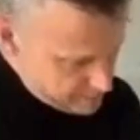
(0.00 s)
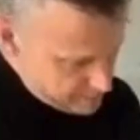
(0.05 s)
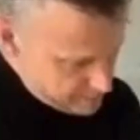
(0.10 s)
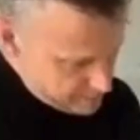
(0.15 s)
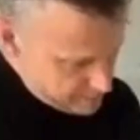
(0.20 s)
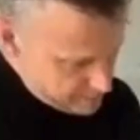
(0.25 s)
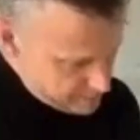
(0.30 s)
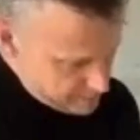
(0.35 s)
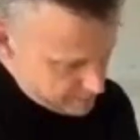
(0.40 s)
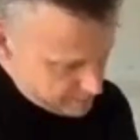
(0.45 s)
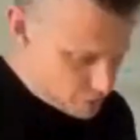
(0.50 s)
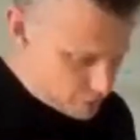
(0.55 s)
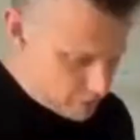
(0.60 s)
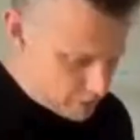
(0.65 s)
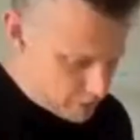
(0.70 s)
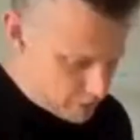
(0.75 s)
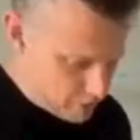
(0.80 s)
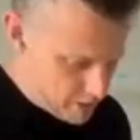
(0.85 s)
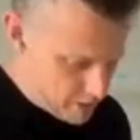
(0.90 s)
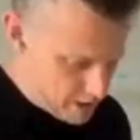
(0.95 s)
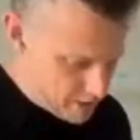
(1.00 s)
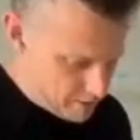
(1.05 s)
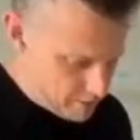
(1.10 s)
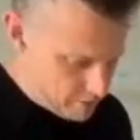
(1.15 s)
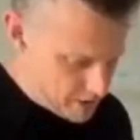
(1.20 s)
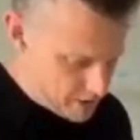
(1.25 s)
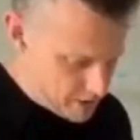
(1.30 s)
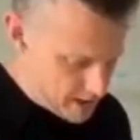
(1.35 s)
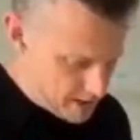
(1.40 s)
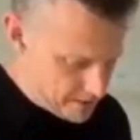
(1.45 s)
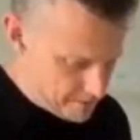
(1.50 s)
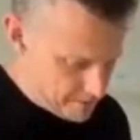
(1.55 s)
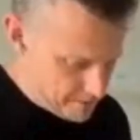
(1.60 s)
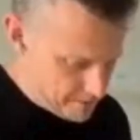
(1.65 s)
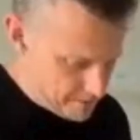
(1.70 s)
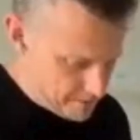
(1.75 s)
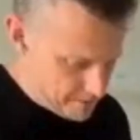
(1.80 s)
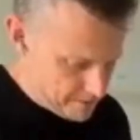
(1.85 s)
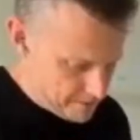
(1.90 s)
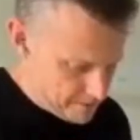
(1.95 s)
bees moving around it every day.
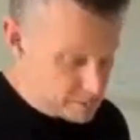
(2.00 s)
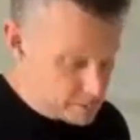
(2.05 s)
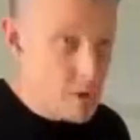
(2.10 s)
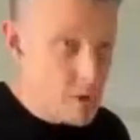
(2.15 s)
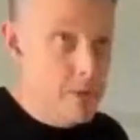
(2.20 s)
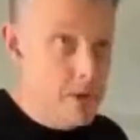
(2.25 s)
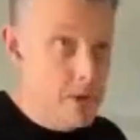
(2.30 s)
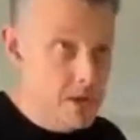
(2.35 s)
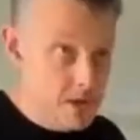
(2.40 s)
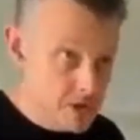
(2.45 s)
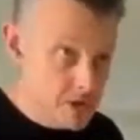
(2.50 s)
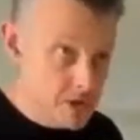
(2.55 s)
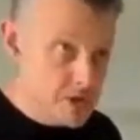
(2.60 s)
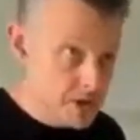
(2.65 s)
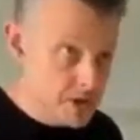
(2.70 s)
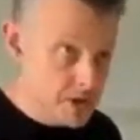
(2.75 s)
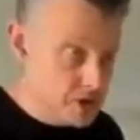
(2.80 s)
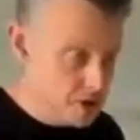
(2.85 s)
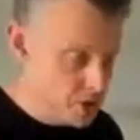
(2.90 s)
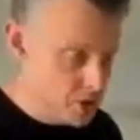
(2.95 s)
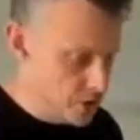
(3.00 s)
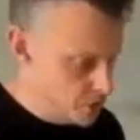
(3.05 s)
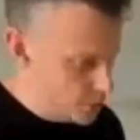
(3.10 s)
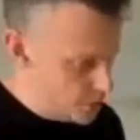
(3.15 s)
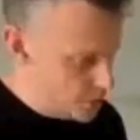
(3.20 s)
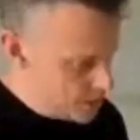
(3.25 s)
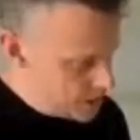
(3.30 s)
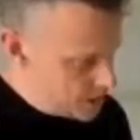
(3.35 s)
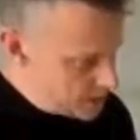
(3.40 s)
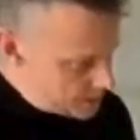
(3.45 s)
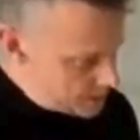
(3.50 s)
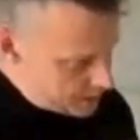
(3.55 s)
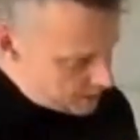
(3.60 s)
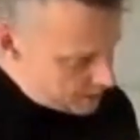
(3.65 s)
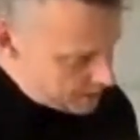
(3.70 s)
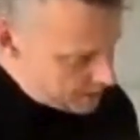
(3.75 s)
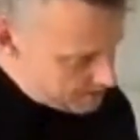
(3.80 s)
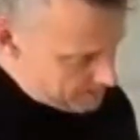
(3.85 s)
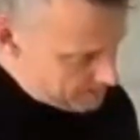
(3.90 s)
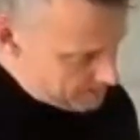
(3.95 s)
So my bees are just outside the window over there.